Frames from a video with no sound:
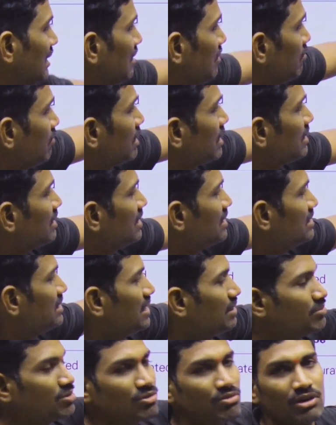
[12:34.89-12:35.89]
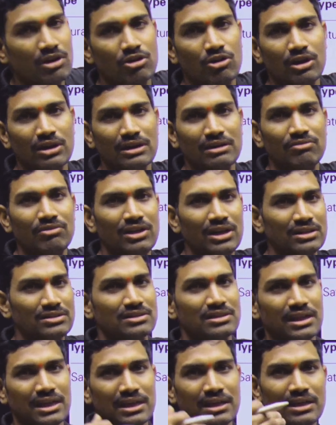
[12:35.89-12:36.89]
But these names were not given in
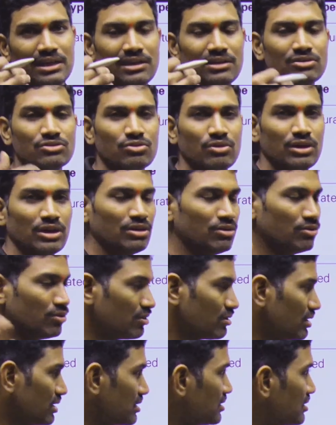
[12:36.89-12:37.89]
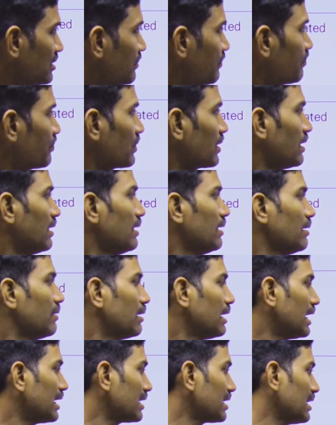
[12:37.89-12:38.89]
NCERT, so ignore this.
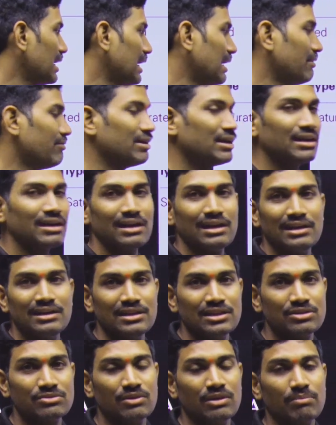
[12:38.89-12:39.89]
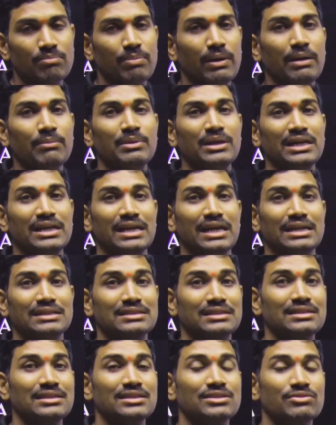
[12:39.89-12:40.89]
I have underlined this one, palmitic
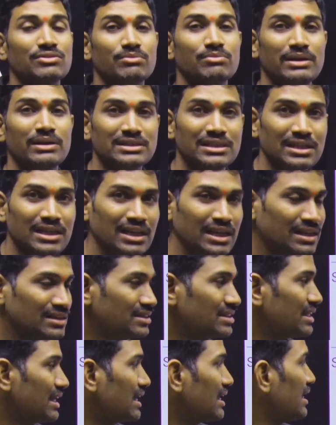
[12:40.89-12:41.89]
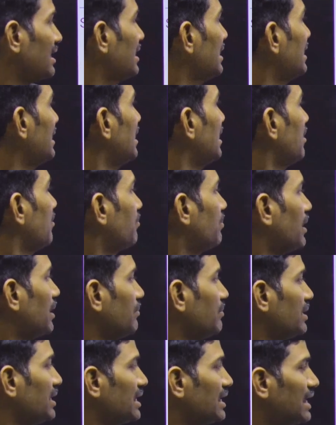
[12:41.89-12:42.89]
acid. This was mentioned in NCERT.
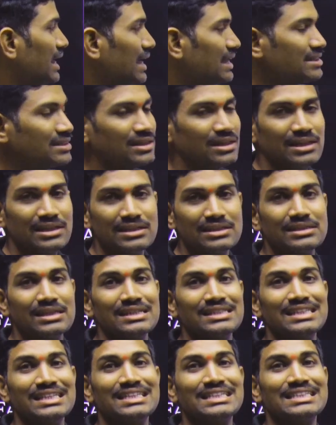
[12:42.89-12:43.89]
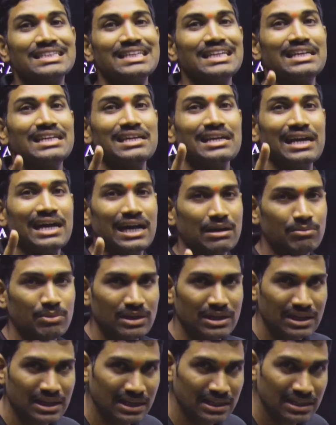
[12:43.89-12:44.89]
Palmitic acid is a 16
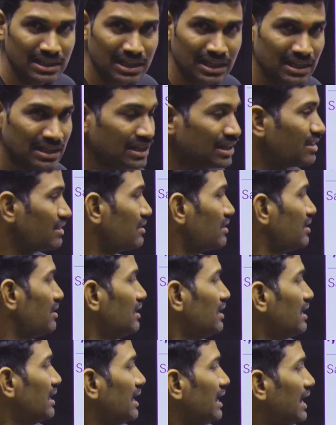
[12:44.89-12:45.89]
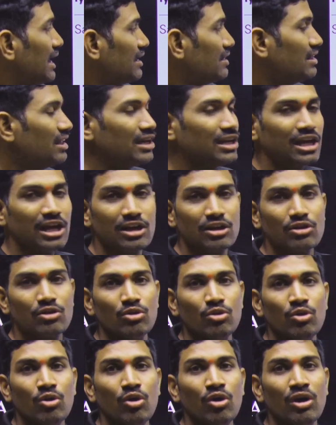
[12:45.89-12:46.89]
carbon containing, and there are
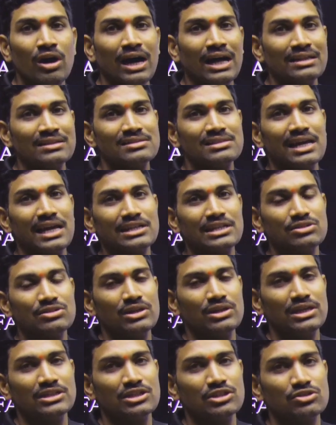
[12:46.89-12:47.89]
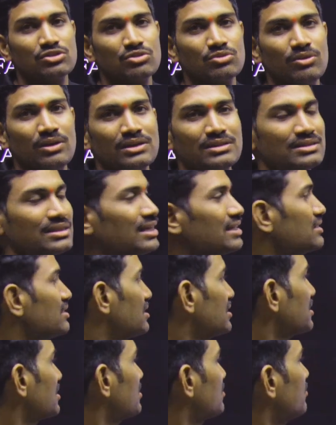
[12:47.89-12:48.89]
no unsaturations. No
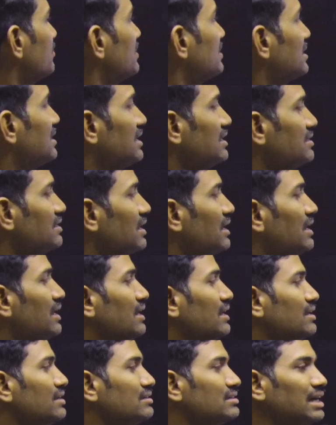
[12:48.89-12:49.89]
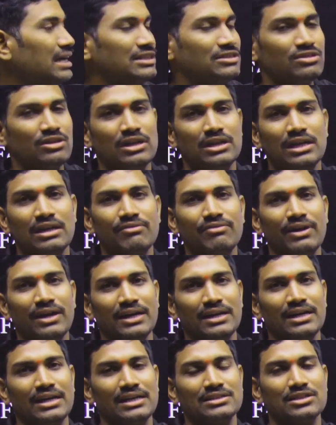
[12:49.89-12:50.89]
unsaturations means it is saturated
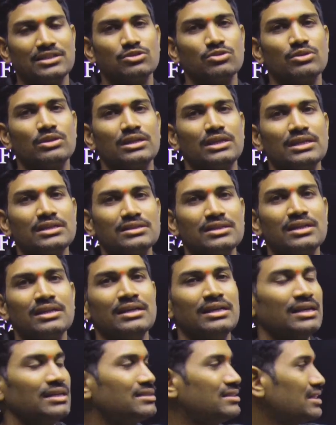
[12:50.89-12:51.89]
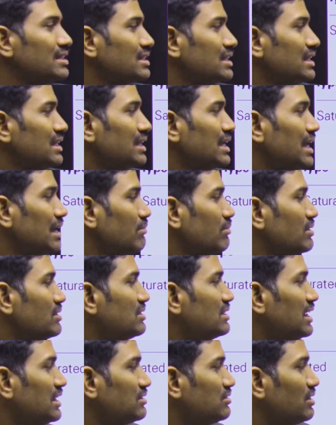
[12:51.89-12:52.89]
fatty acid. So it is 16 carbon
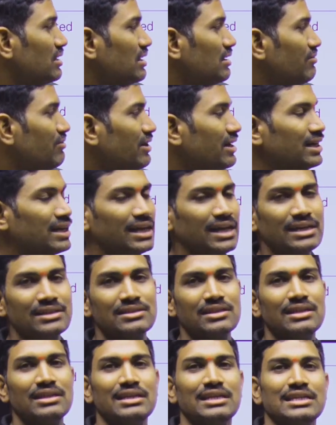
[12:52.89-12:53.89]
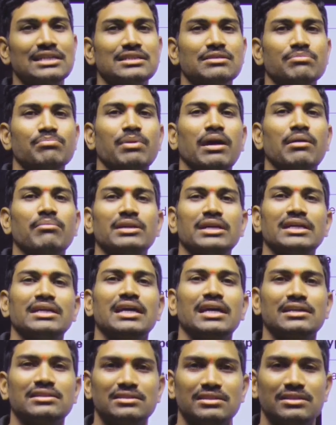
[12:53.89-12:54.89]
saturated fatty acid is a palmitic
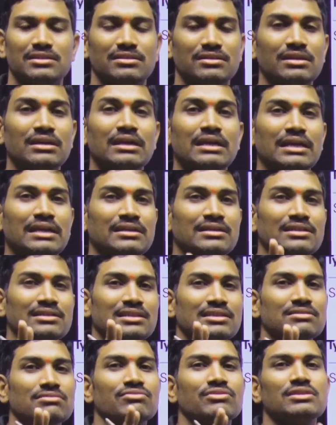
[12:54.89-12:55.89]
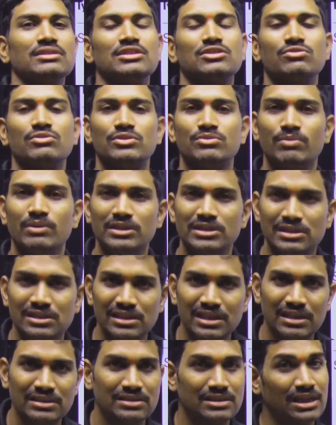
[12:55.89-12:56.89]
acid. This was mentioned
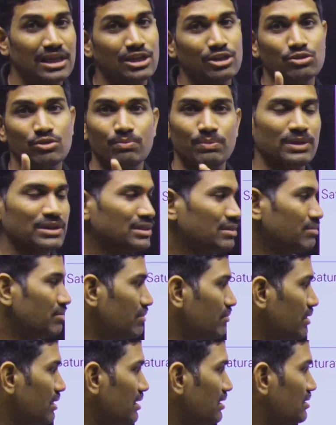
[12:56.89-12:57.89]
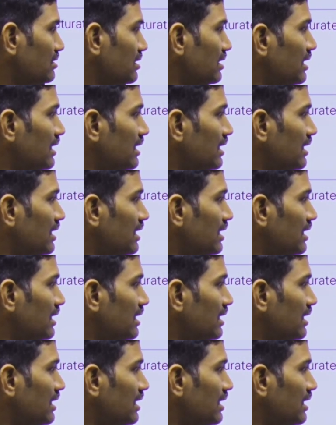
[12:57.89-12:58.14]
in NCERT, so please remember this.